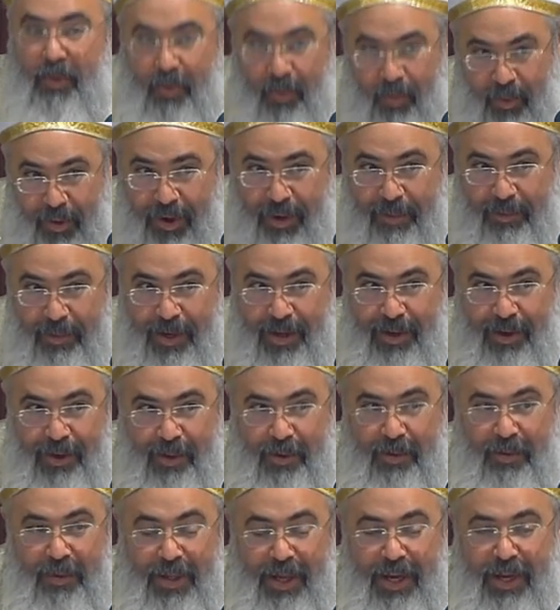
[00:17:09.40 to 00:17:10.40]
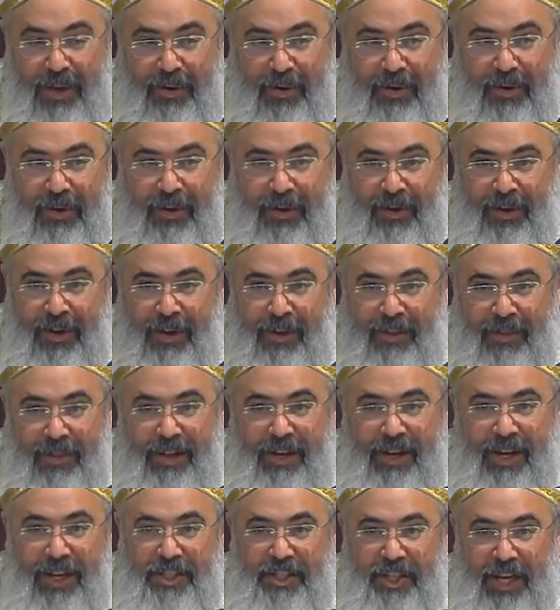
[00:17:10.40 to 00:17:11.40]
I'm going to go later, then I
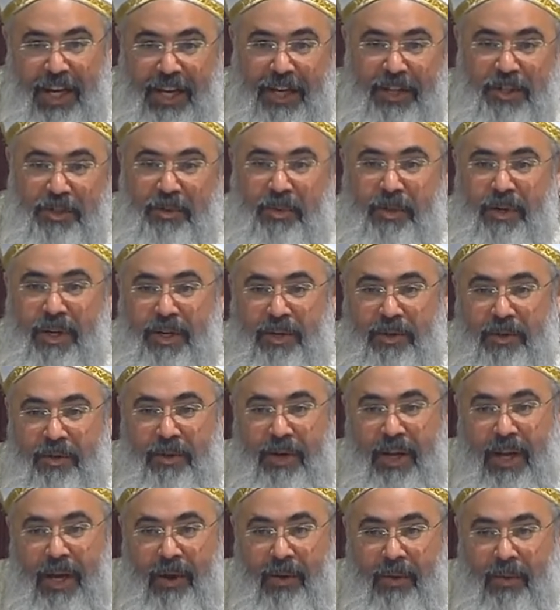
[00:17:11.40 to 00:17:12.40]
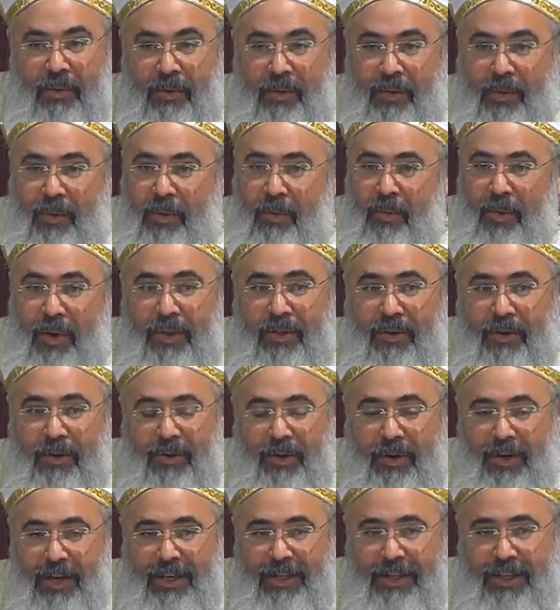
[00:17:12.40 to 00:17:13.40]
change what I do now, whether
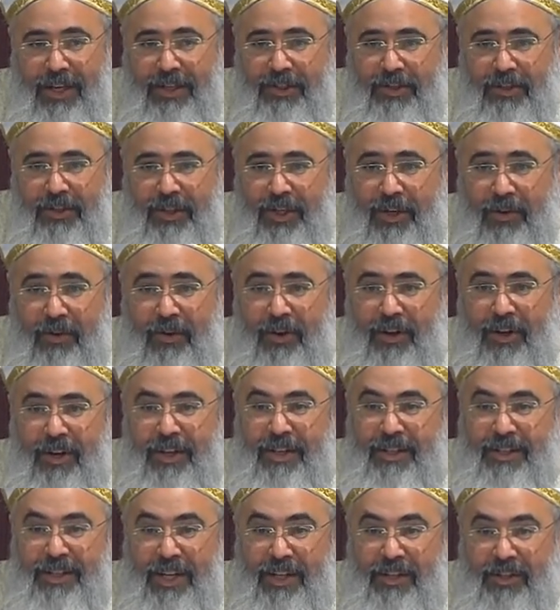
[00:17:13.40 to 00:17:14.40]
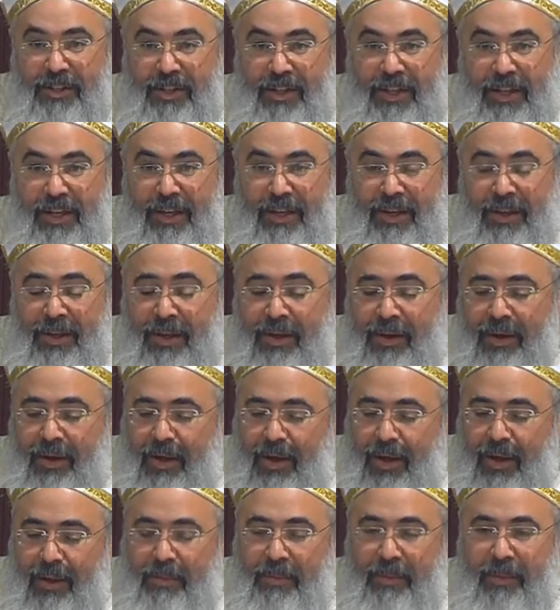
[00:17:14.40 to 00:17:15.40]
intentionally or unintentionally.
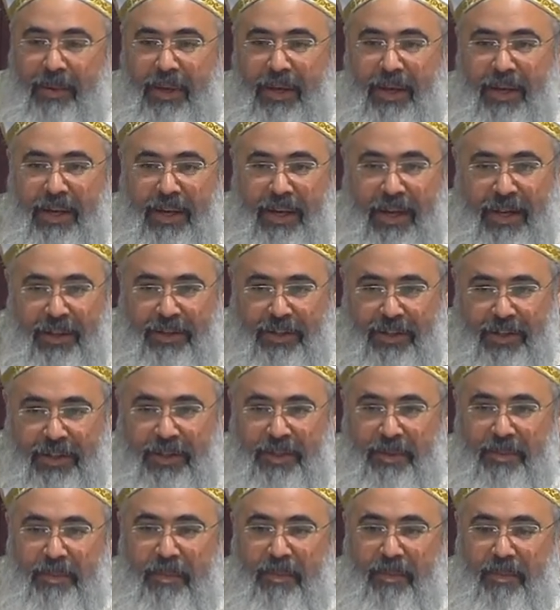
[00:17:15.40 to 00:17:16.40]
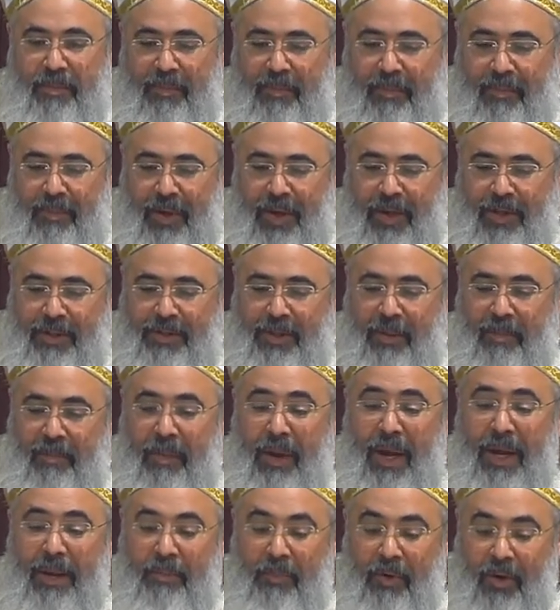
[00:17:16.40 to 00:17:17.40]
Um, it just it's a
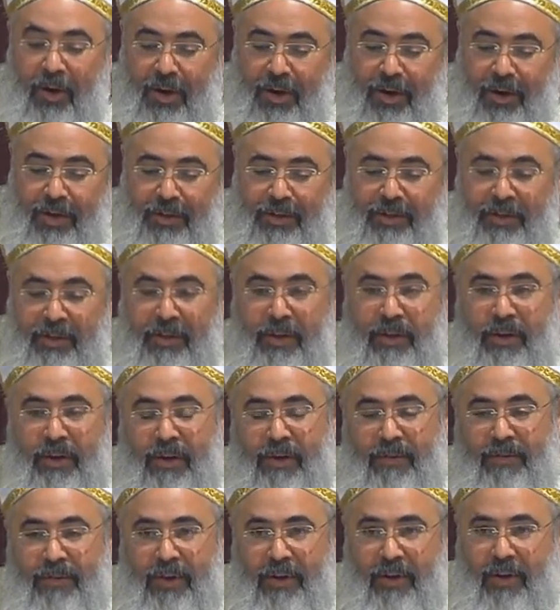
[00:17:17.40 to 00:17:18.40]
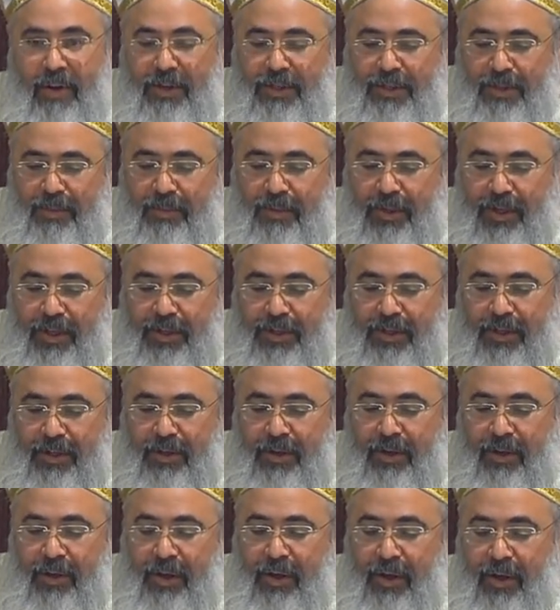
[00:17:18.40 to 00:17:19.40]
byproduct of the contemplation
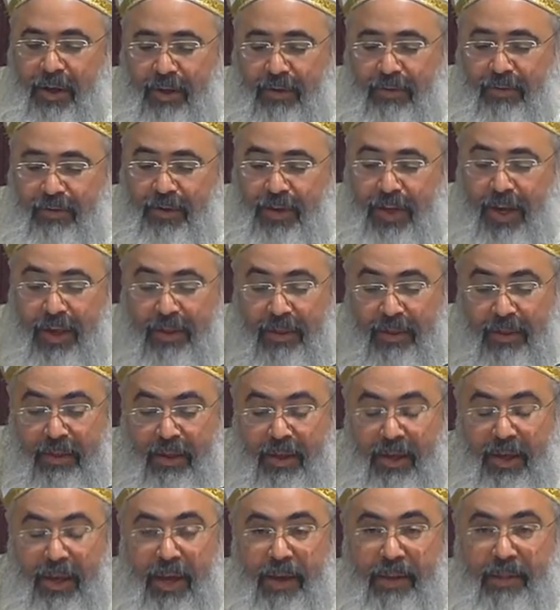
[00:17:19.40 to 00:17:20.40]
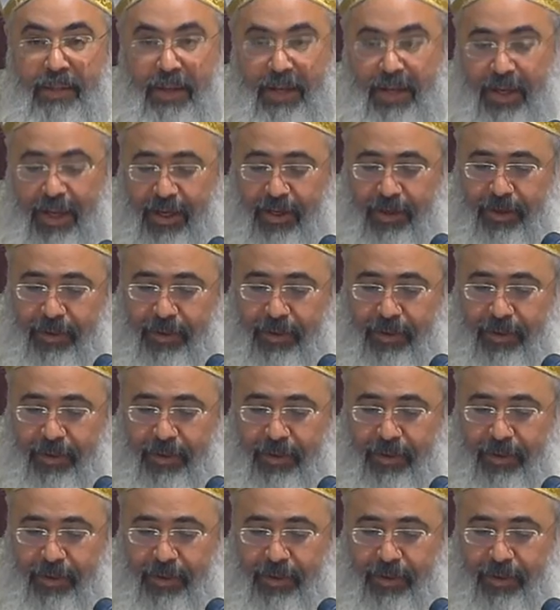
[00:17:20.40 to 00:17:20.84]
of death and the kingdom.